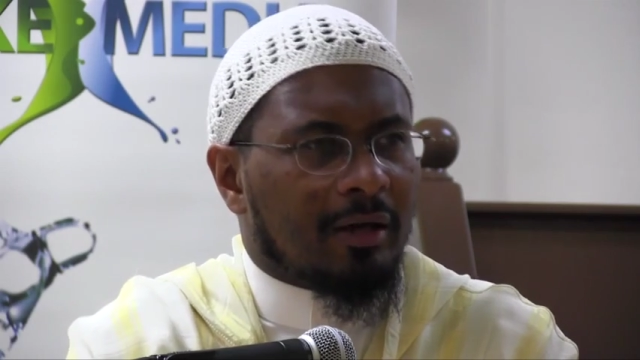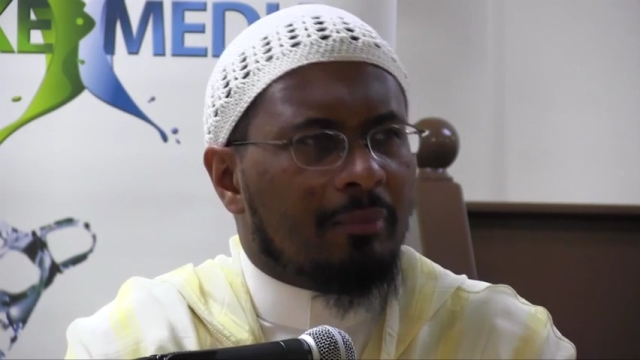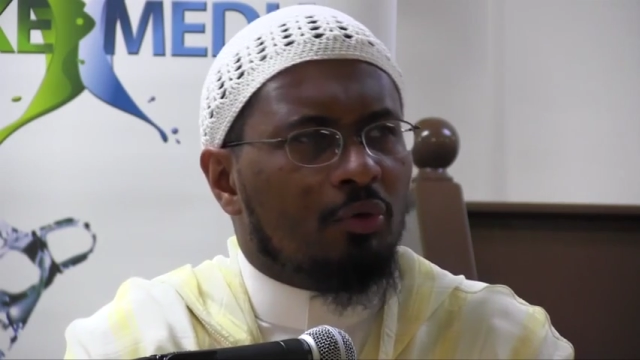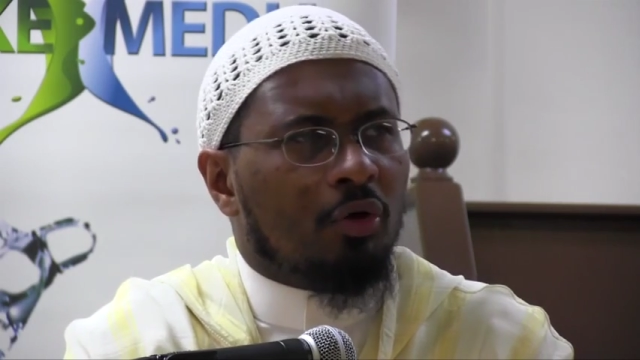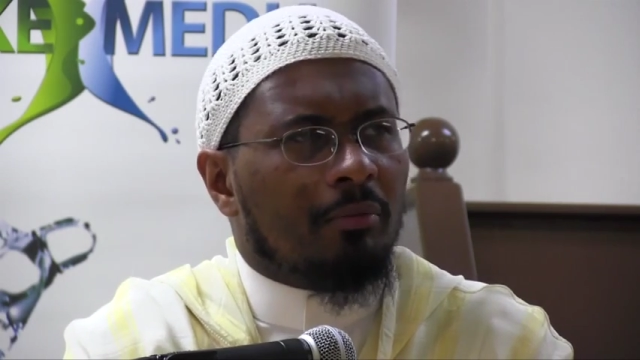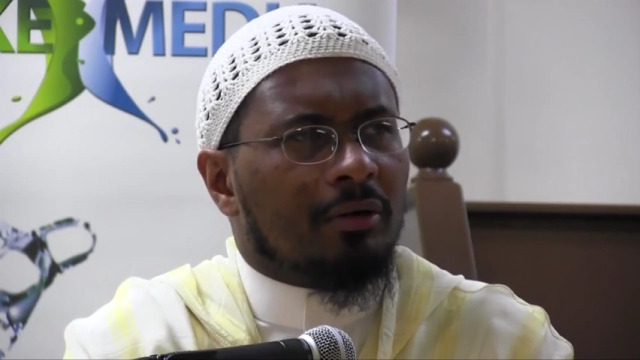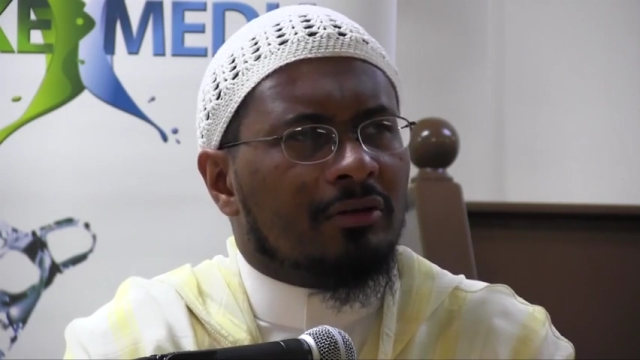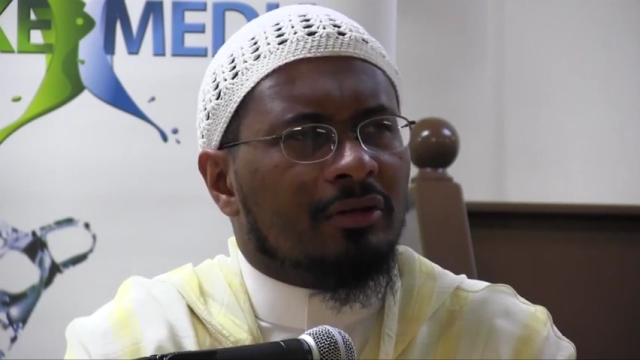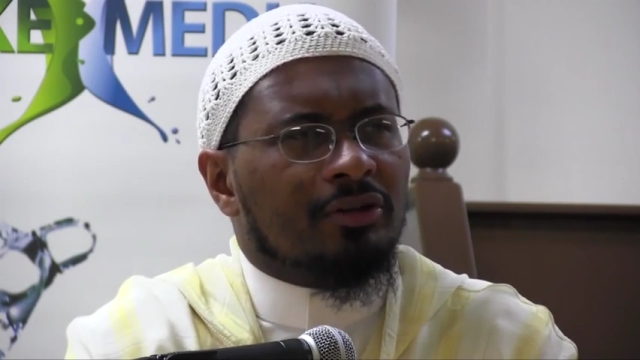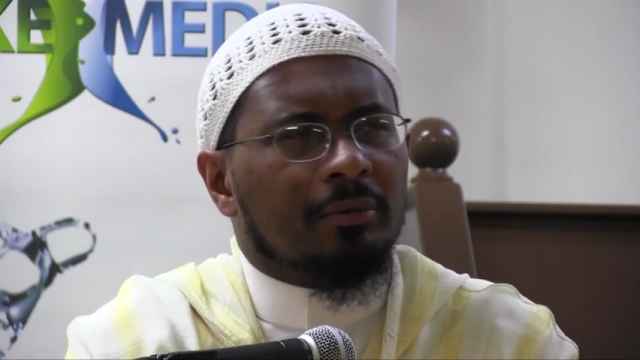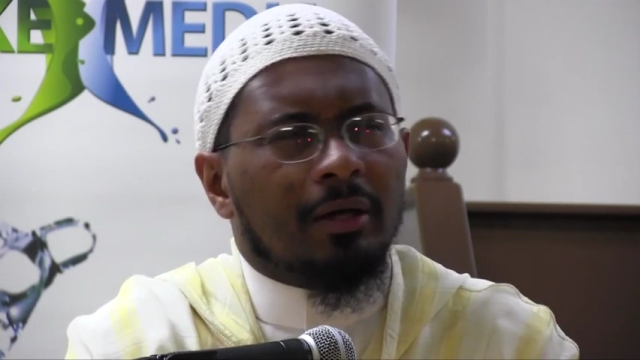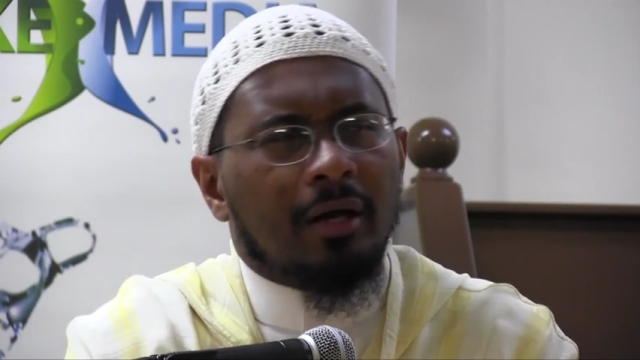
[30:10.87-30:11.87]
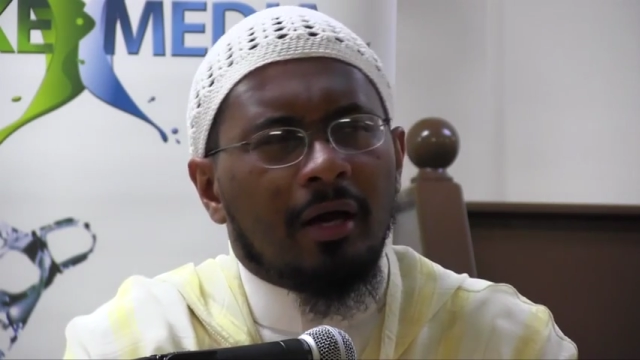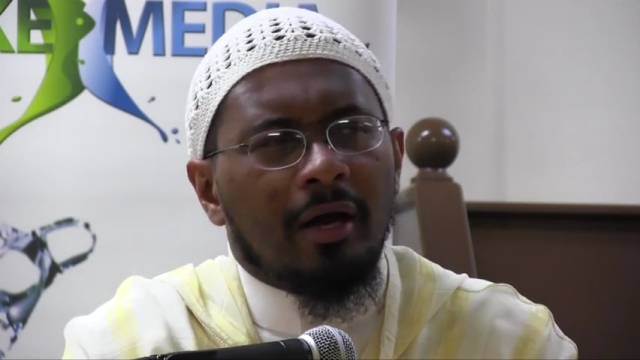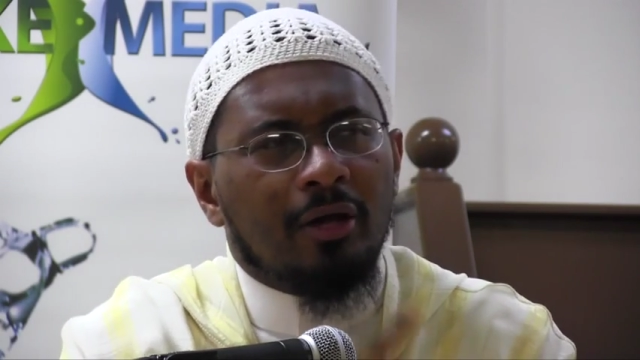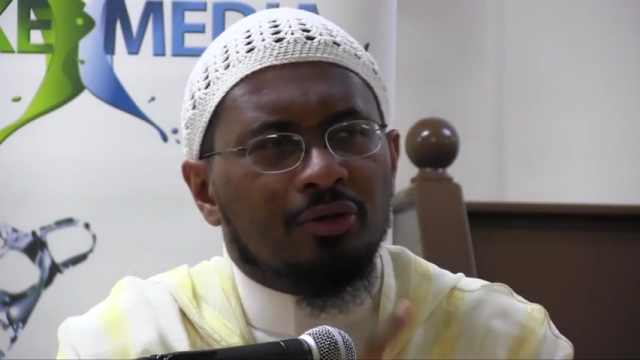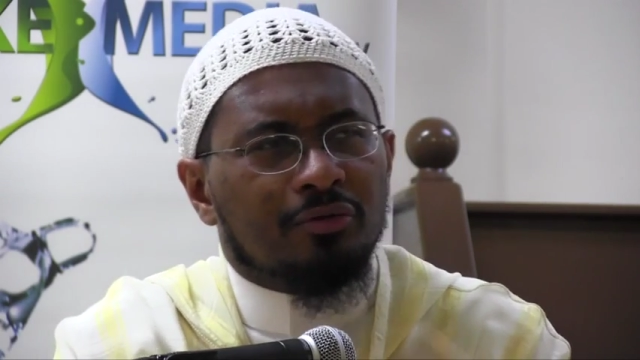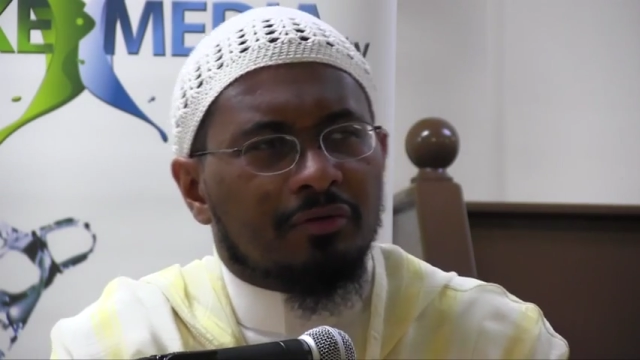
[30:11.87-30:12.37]
And Ibn Umar tells him, and I
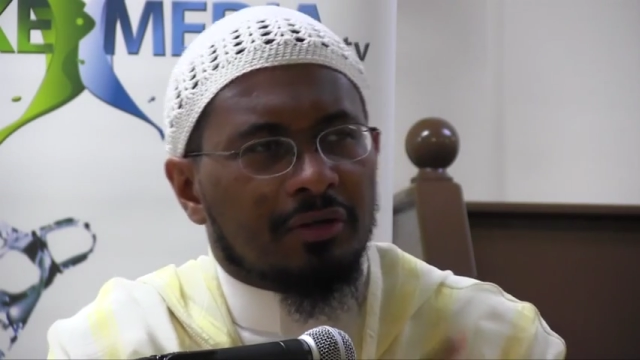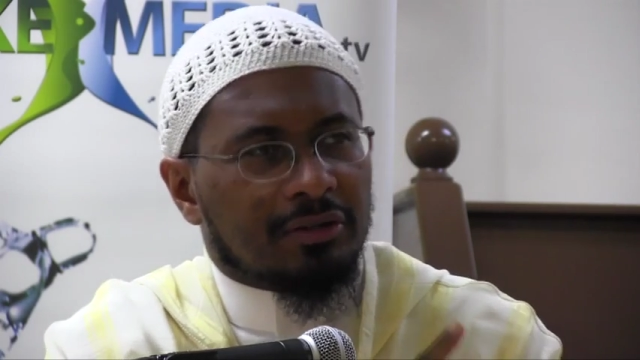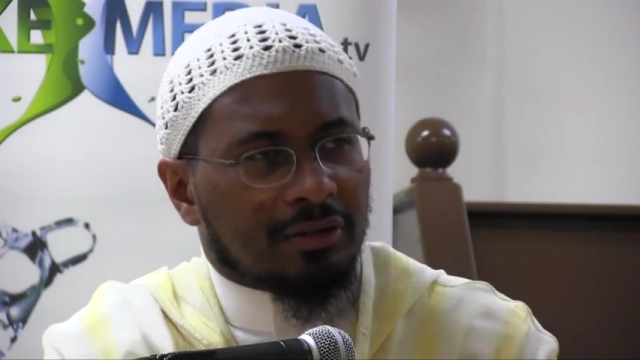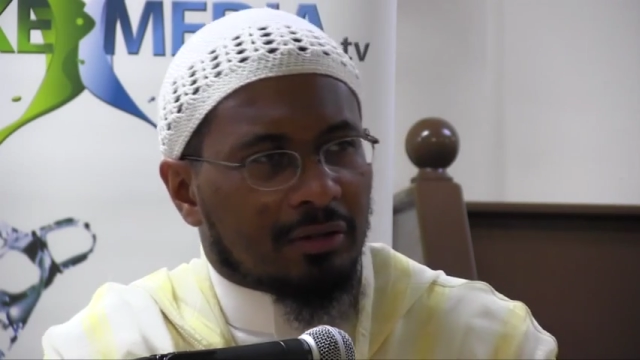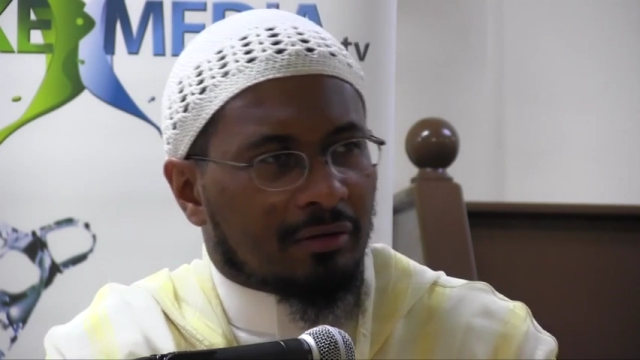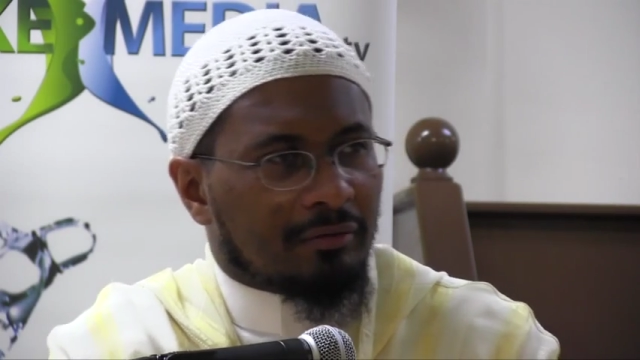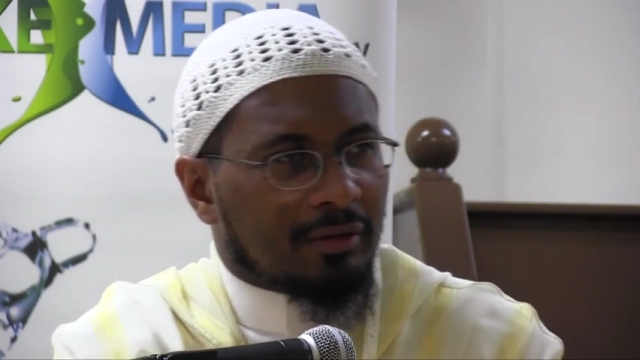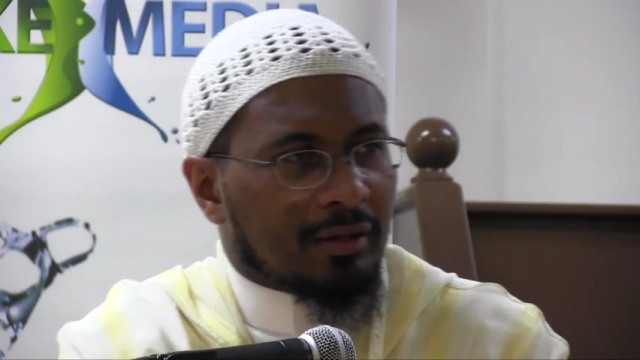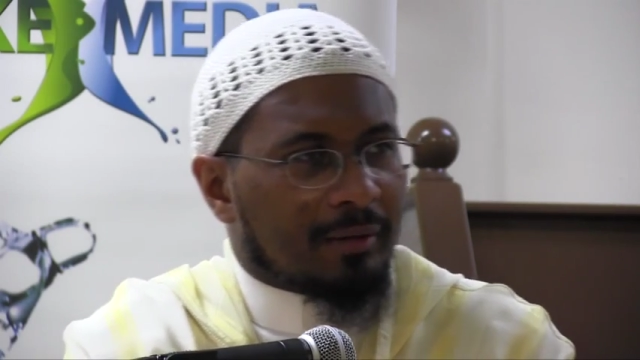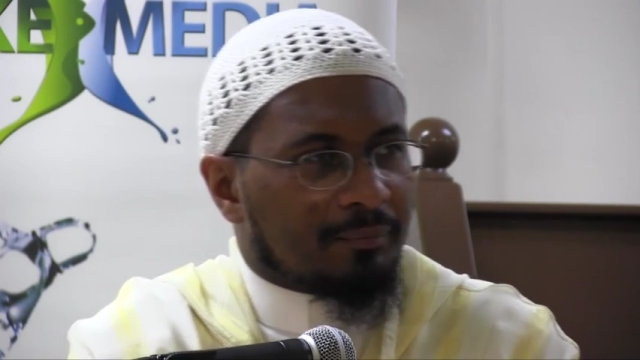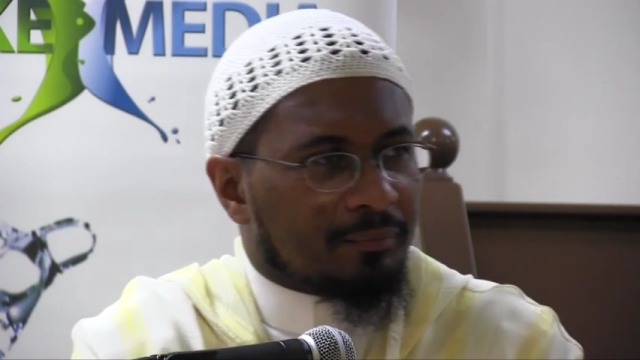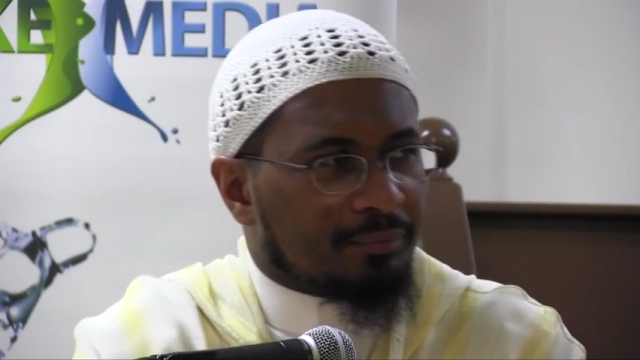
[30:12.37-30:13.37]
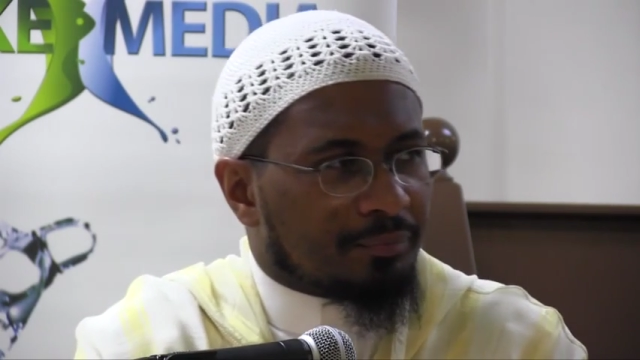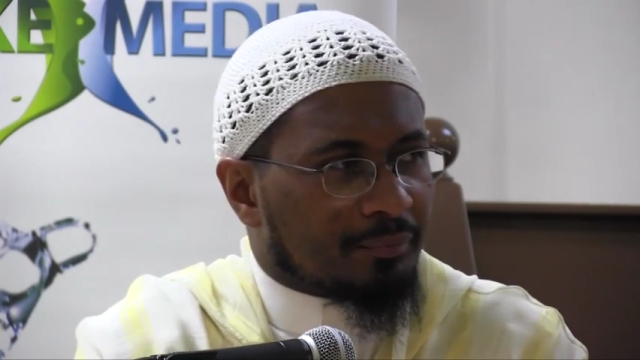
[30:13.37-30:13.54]
hate you for the sake of Allah.